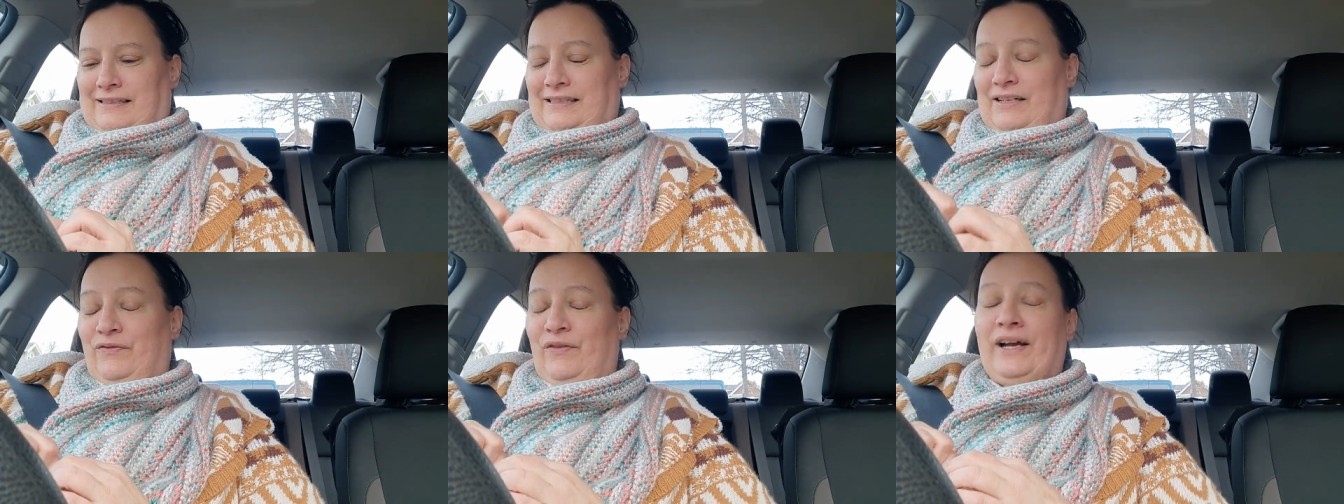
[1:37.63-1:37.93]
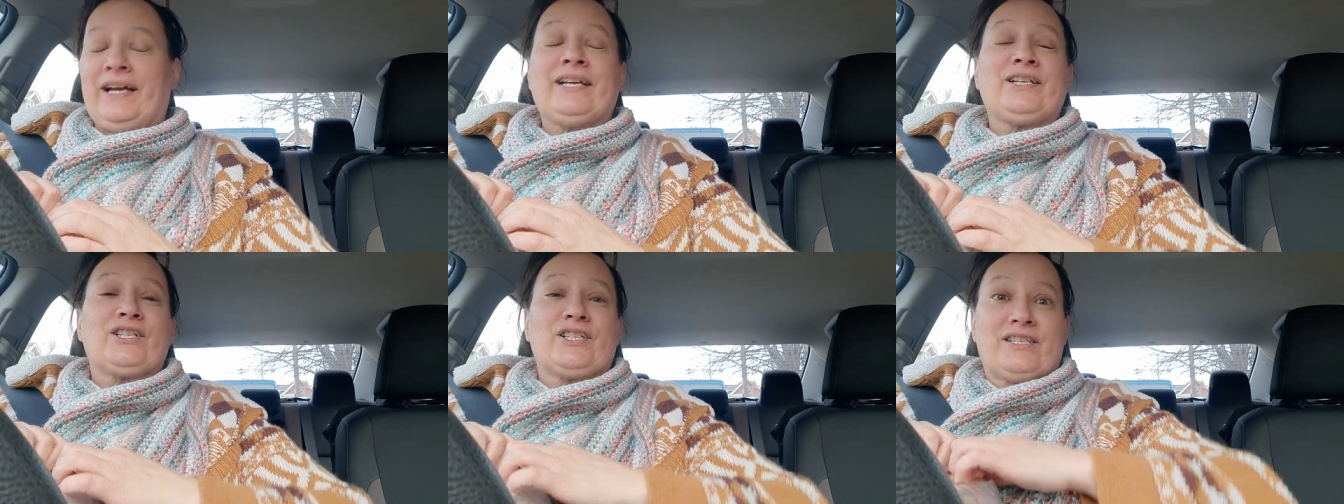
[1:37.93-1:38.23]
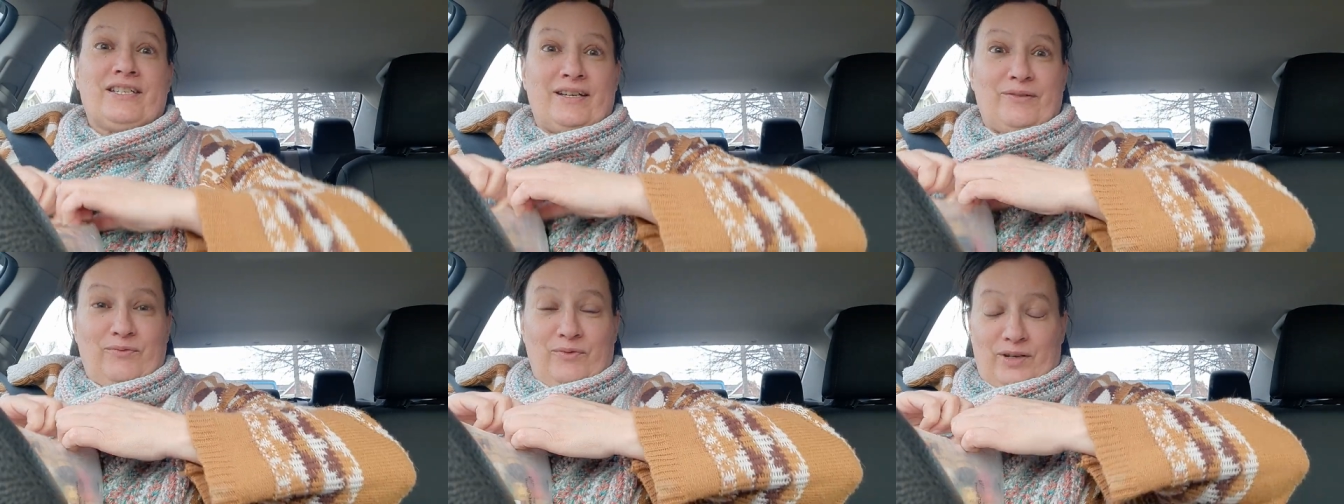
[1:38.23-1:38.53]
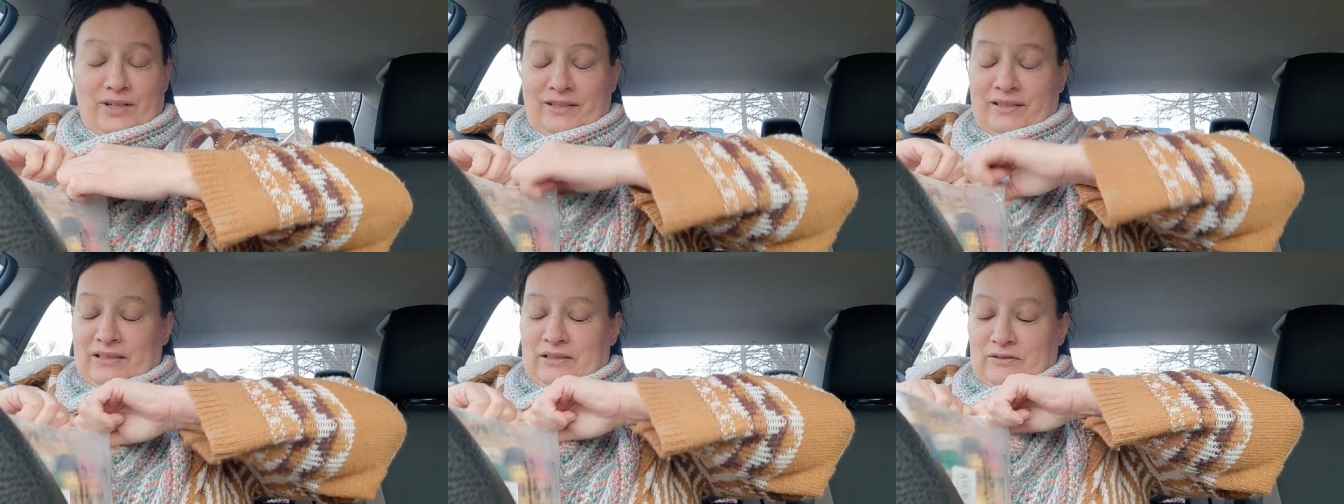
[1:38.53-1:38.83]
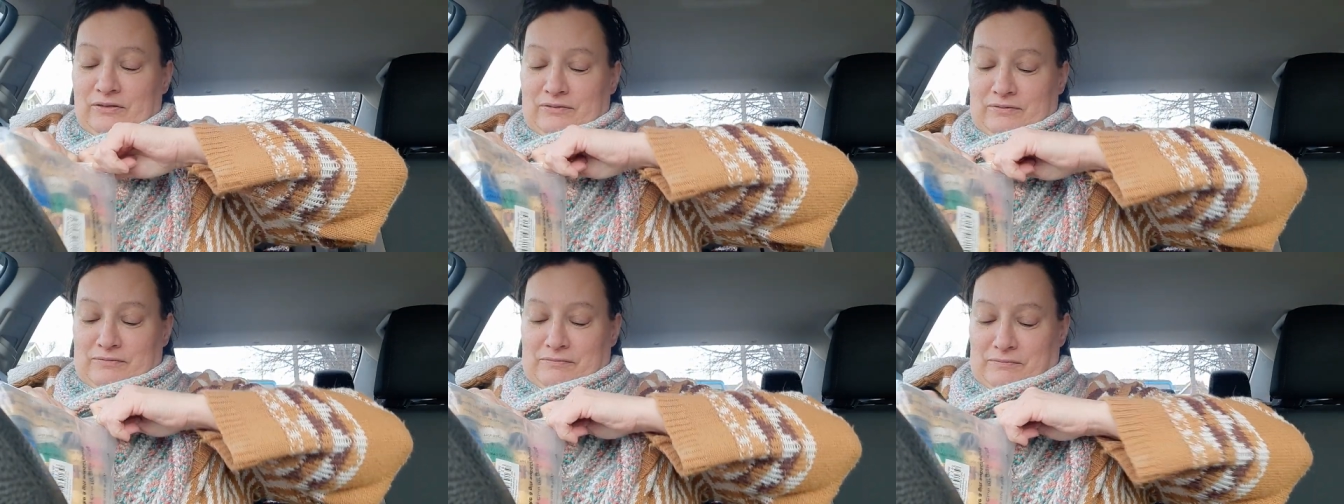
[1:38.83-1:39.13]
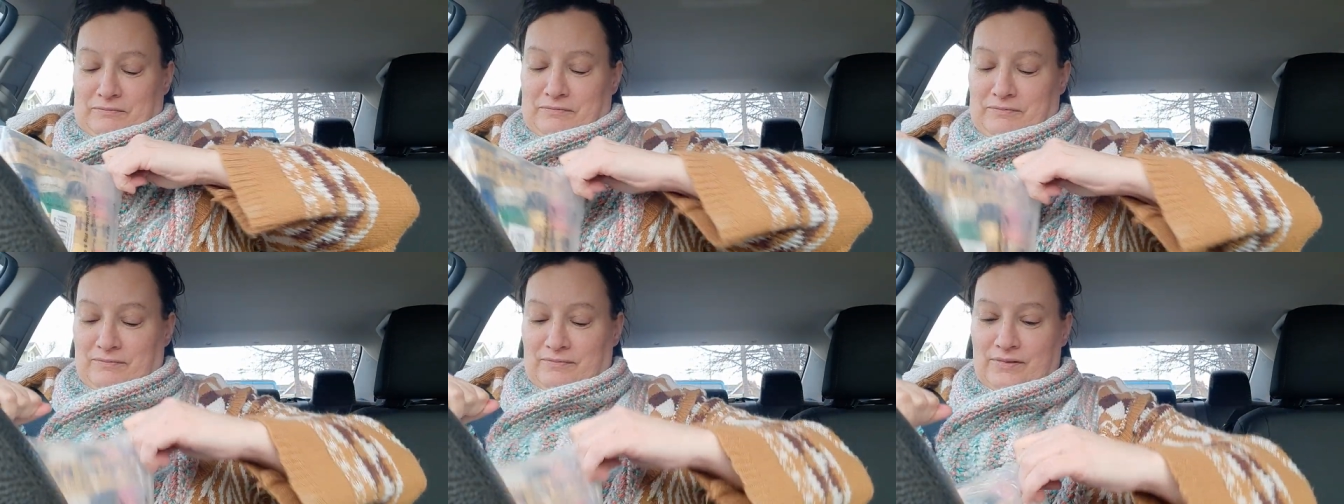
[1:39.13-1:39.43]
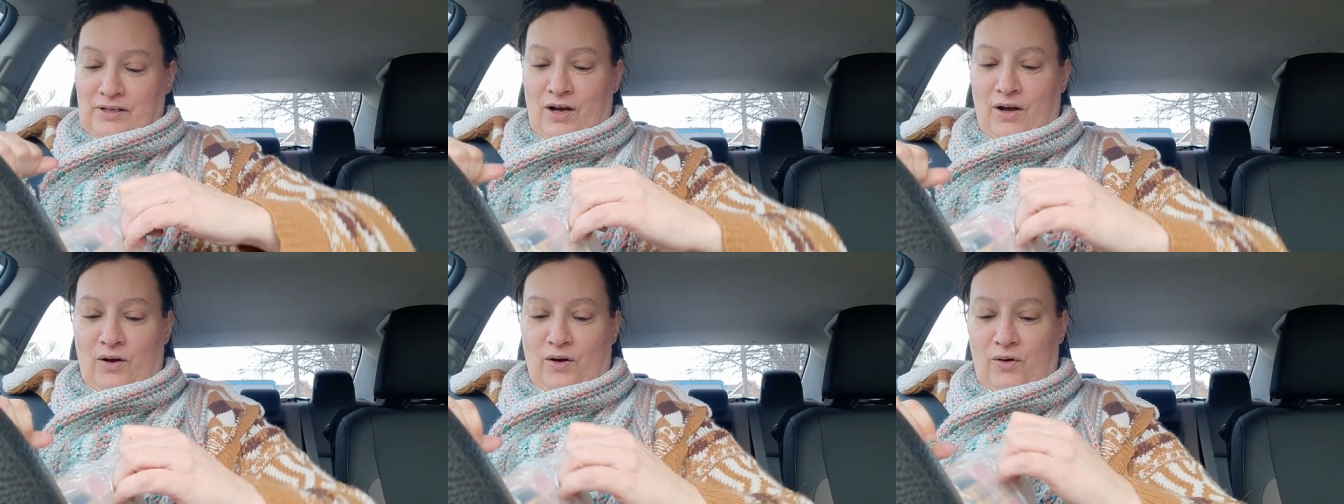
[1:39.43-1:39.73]
If I could just get one little
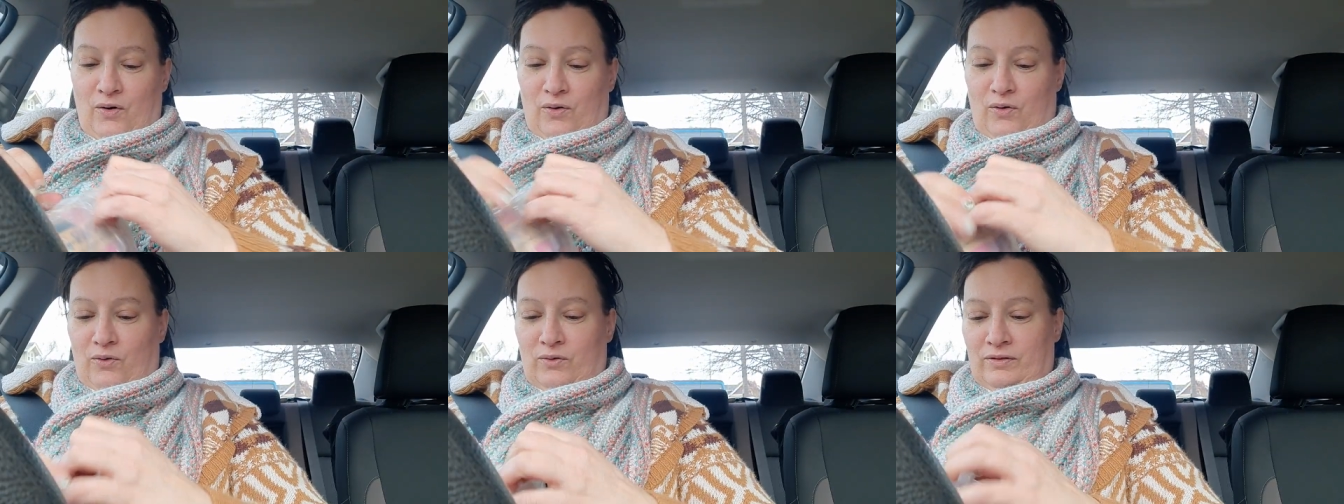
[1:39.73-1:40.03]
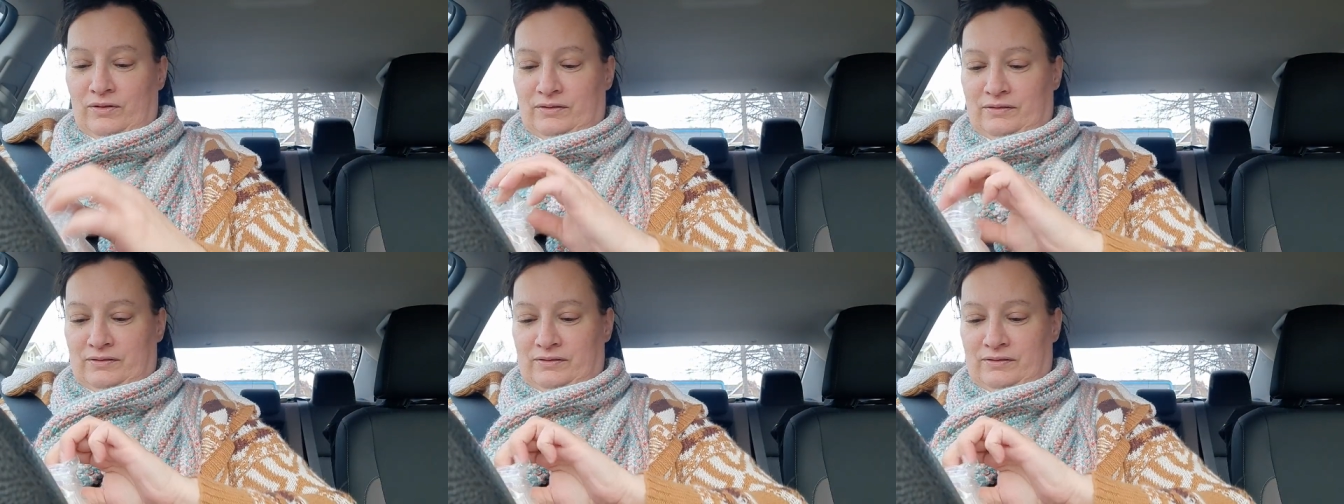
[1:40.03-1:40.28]
hole,